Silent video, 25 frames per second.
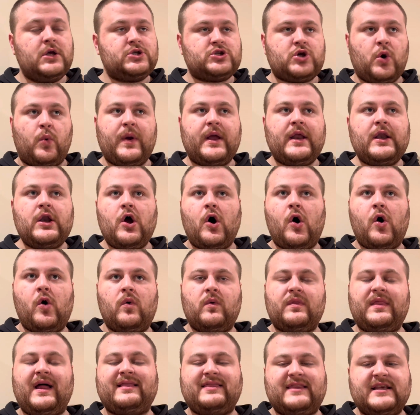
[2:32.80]
so we
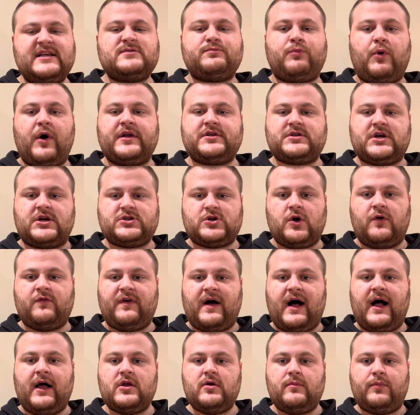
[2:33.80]
know that these points are so
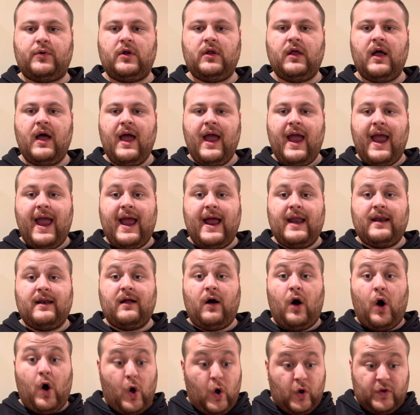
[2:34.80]
valuable, and
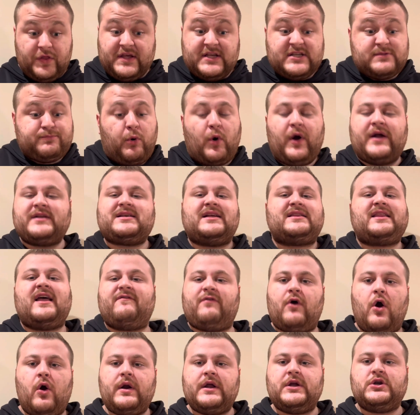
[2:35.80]
all these points that they've
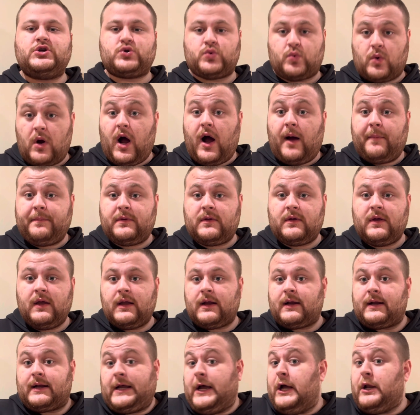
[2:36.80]
already dropped
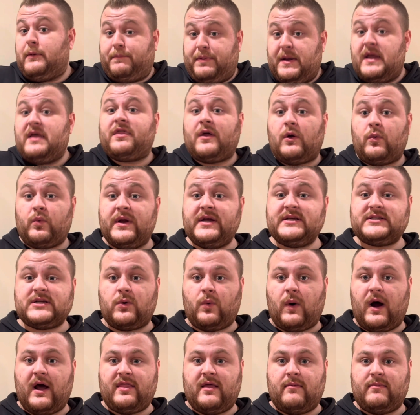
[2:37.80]
could be the reason
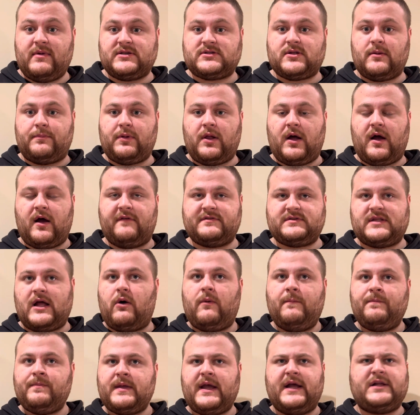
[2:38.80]
why they missed the playoffs.
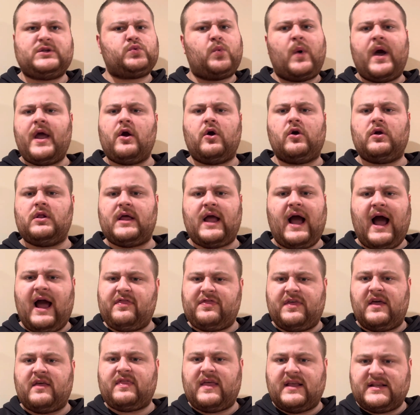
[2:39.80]
Now, it's way early. I
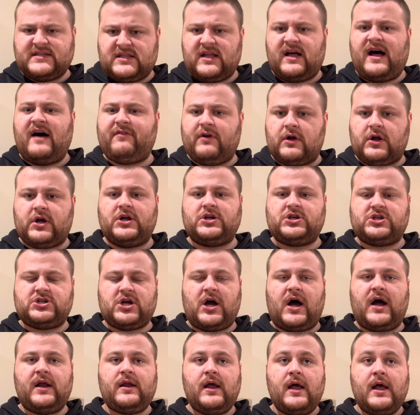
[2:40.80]
think they still have a good
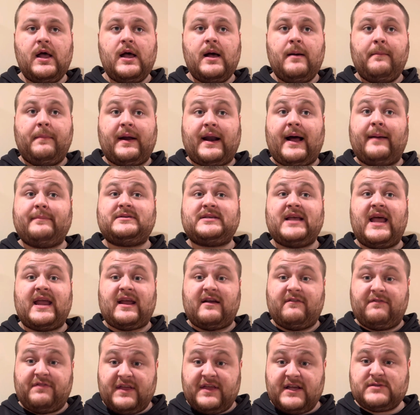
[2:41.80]
shot, but I'm saying
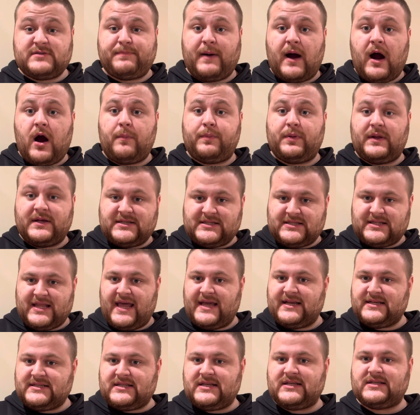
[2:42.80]
if this power play
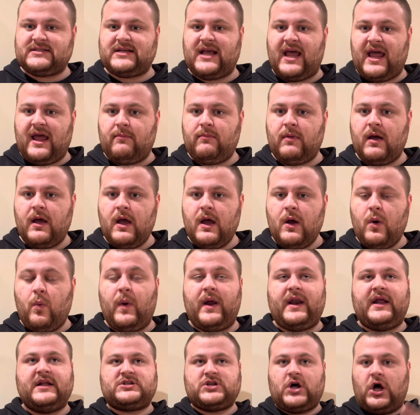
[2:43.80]
stays the same
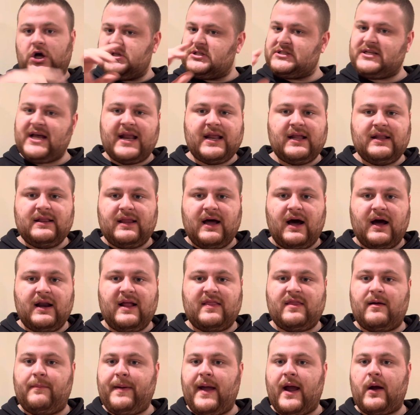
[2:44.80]
when it's all said and done and
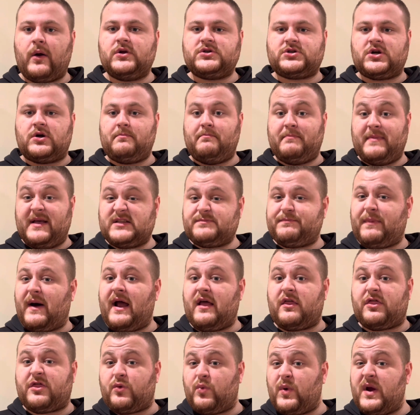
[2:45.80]
the Penguins miss by
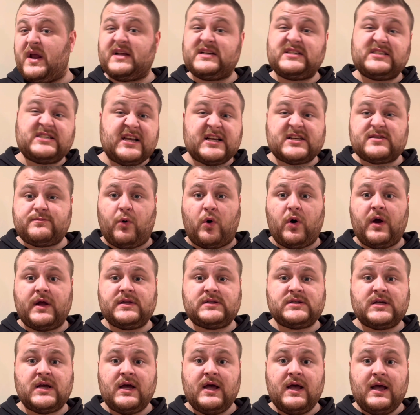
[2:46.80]
3 to 6
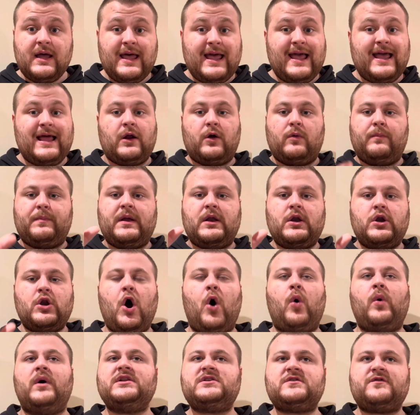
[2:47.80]
points, it'll be no
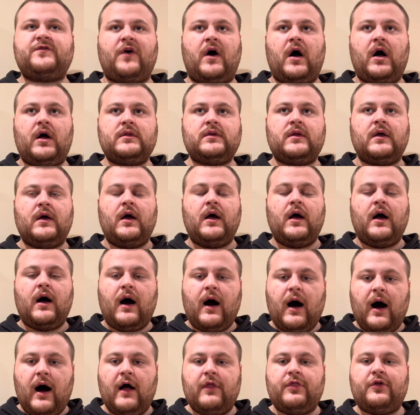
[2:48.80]
one's fault
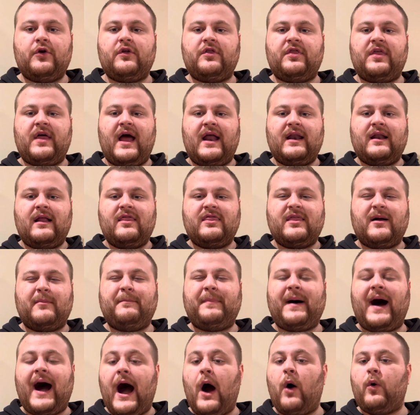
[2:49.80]
other than the
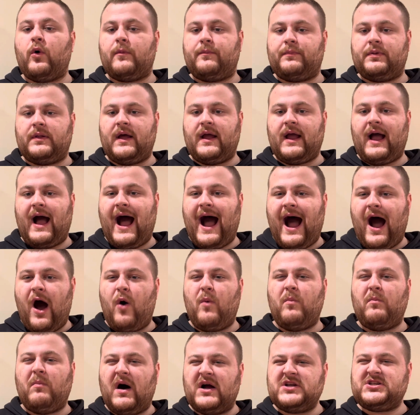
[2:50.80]
power play. How
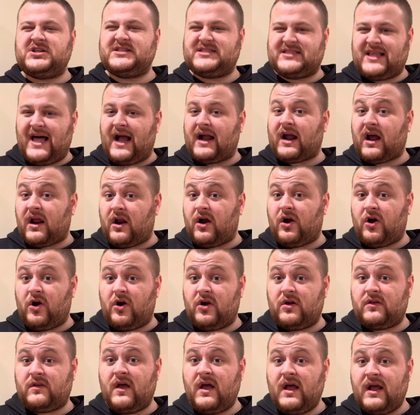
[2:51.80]
much is that gonna
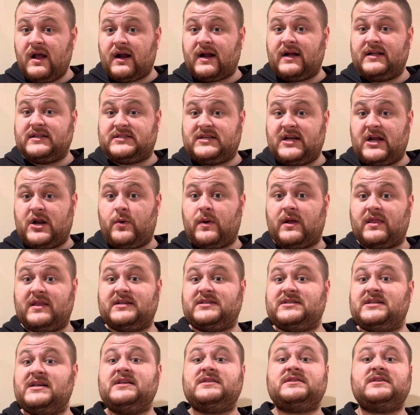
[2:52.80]
hurt considering the
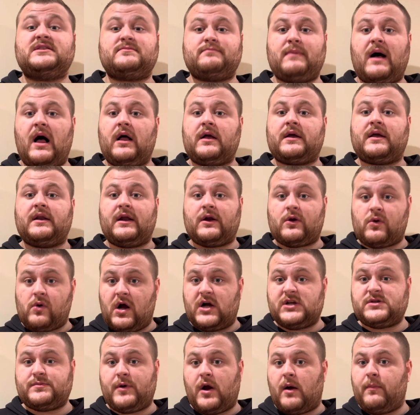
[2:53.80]
seasons Malkin and
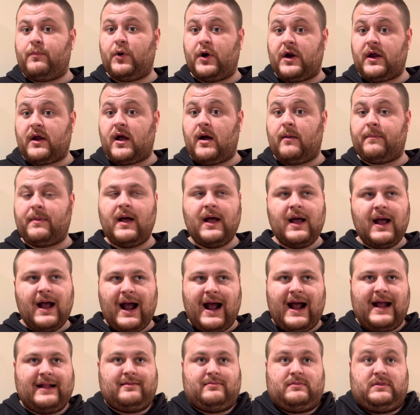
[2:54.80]
Crosby are putting up
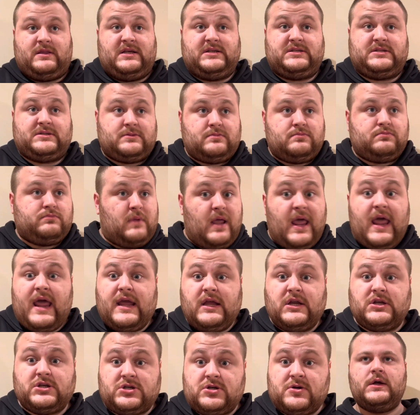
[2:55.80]
at this
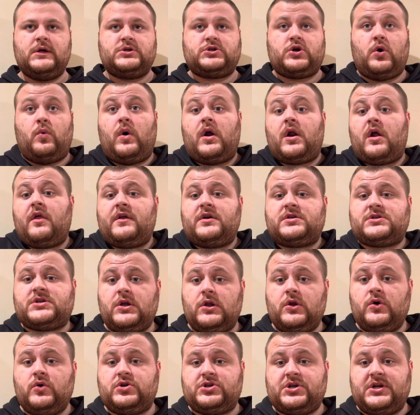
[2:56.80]
age? So what are the
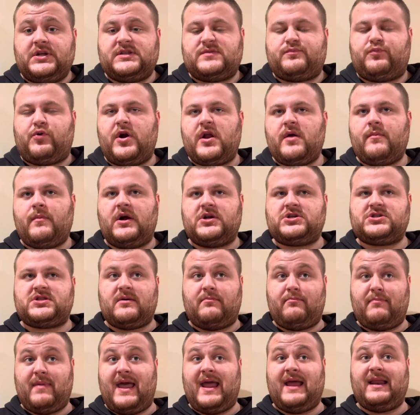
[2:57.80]
solutions? Pretty much the
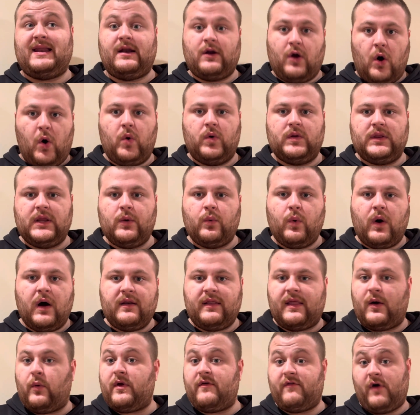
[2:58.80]
main and only one
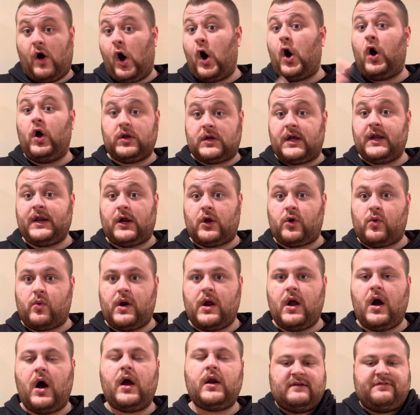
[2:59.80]
that we all can agree
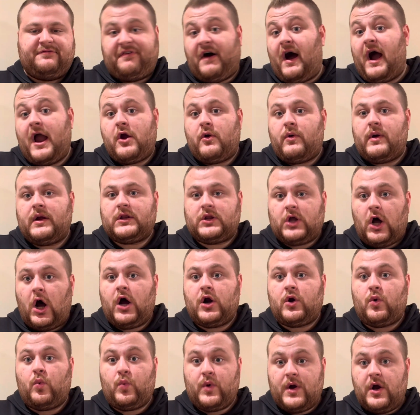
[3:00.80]
on: firing
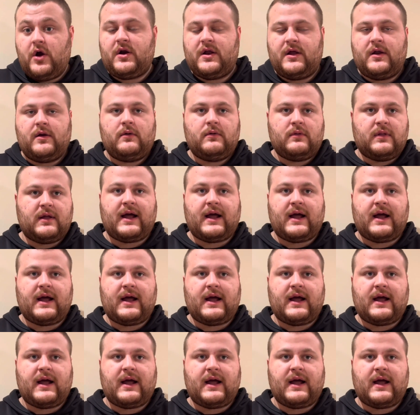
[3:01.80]
Todd Reirden, the